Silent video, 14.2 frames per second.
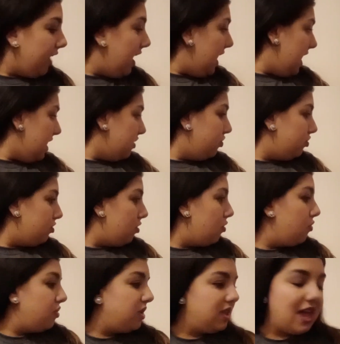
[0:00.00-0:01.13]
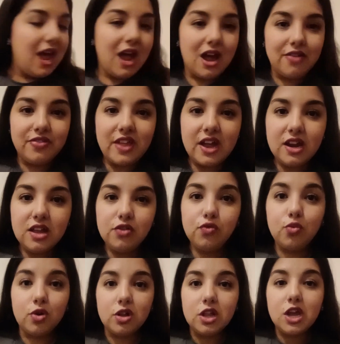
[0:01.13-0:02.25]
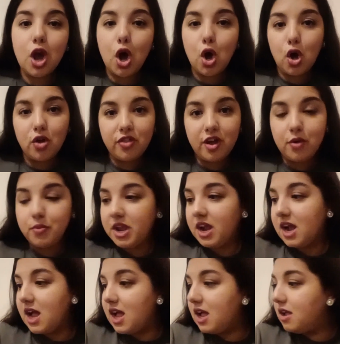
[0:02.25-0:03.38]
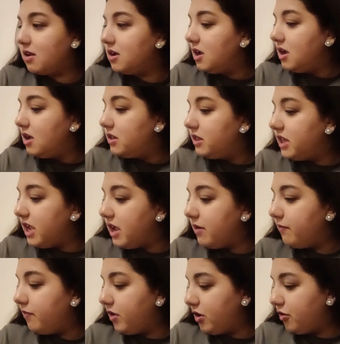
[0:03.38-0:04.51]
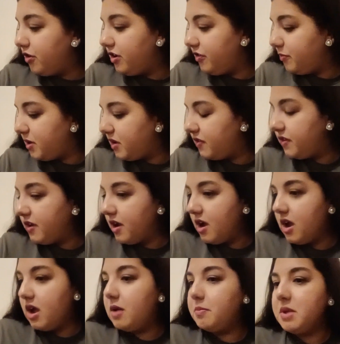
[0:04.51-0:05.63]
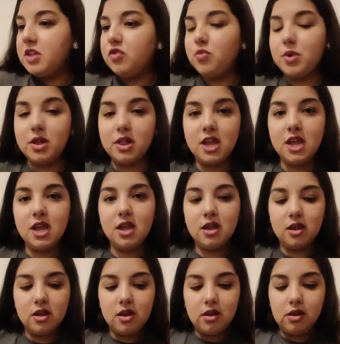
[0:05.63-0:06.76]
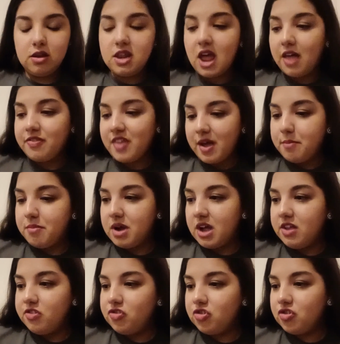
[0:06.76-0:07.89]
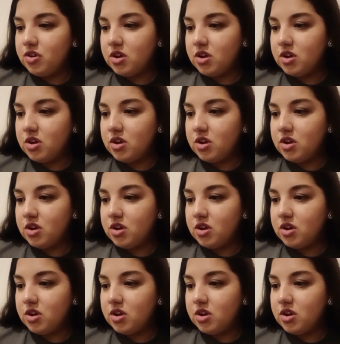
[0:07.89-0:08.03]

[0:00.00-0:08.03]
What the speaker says: And so, yeah, that is really all that we got Liam for Christmas. It's really not that much.